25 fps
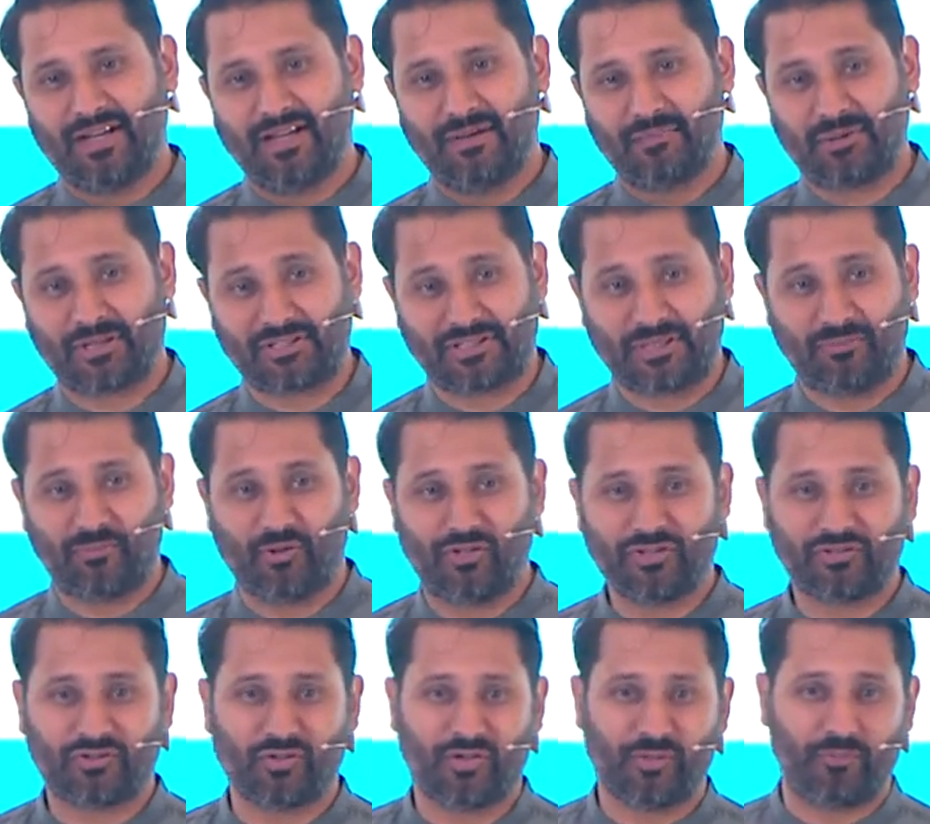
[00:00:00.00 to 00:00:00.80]
because I'm
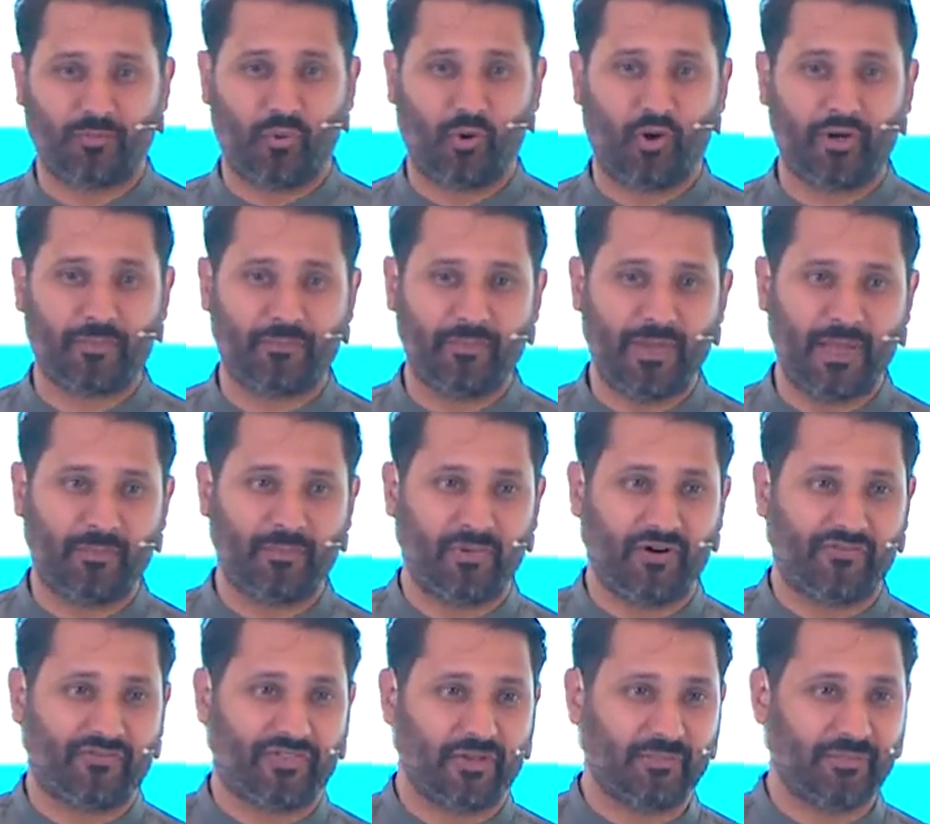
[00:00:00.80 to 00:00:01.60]
also a board
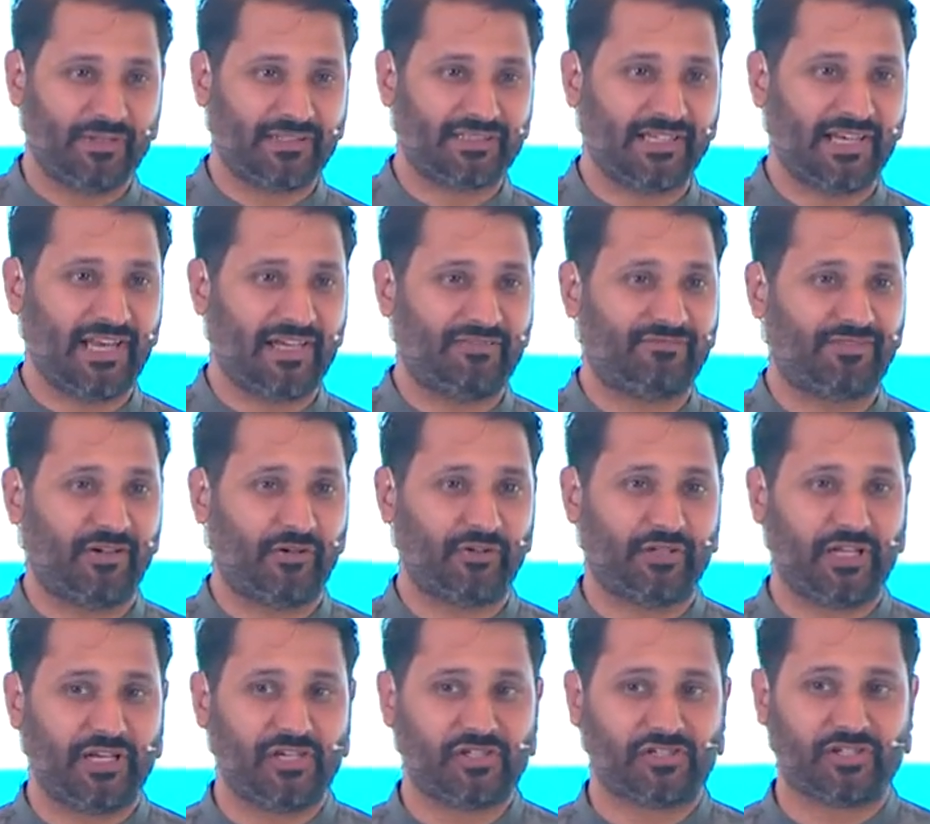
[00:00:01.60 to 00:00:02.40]
member of the Mozilla
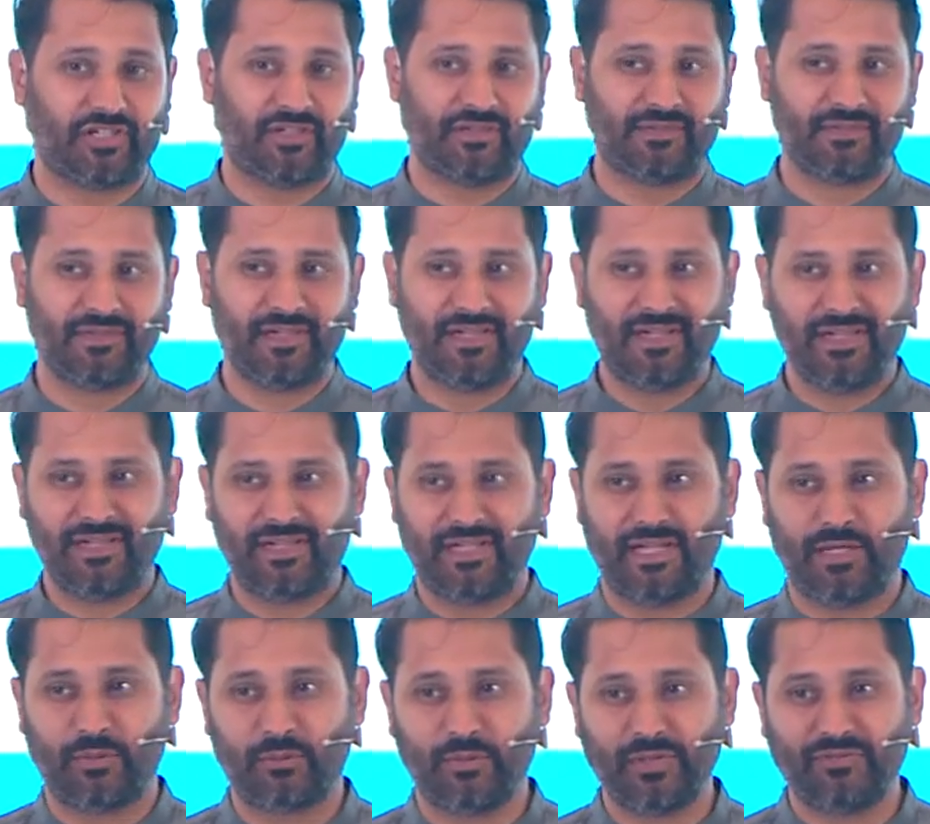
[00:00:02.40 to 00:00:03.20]
Foundation
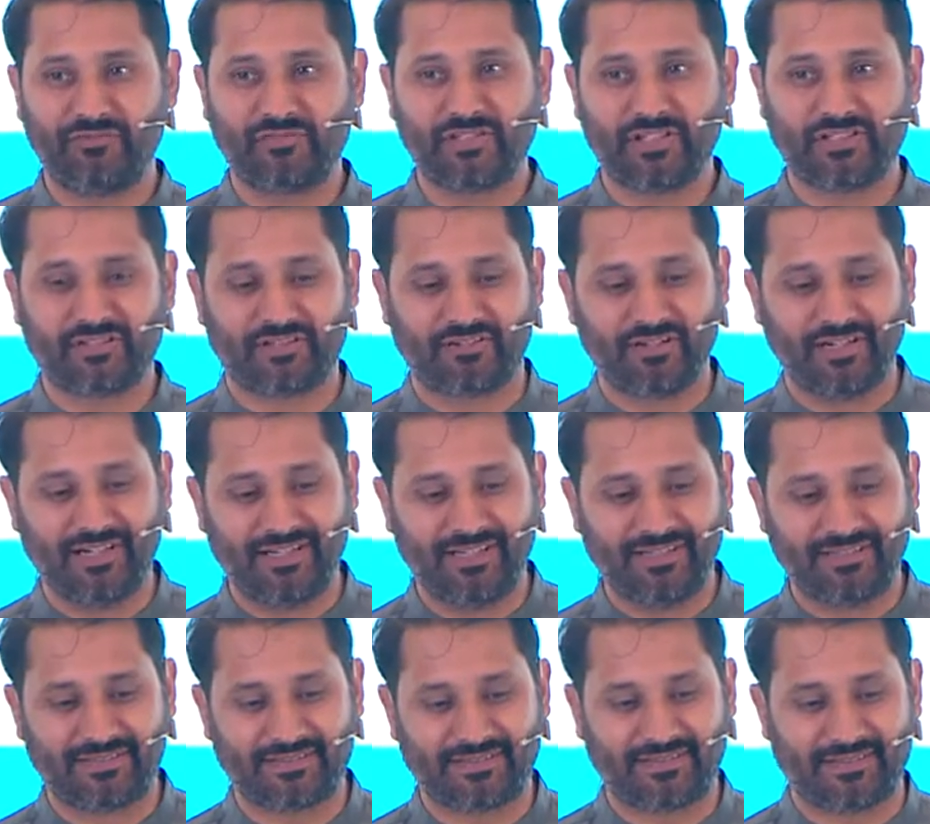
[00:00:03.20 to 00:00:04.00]
and we've just
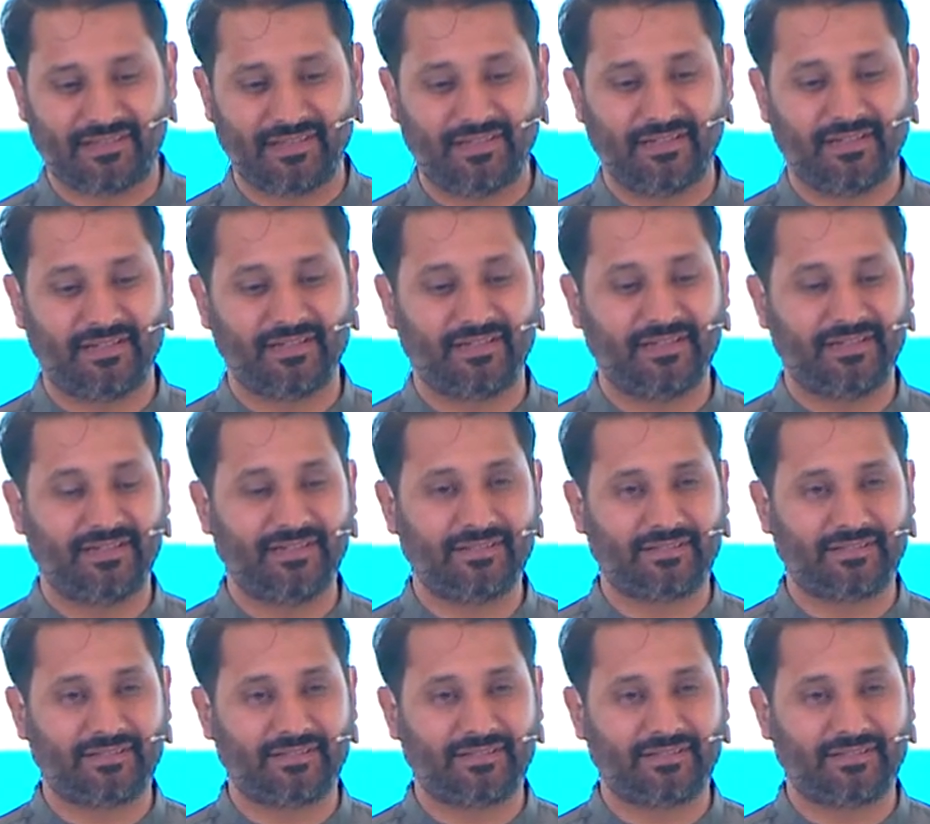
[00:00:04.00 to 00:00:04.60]
released the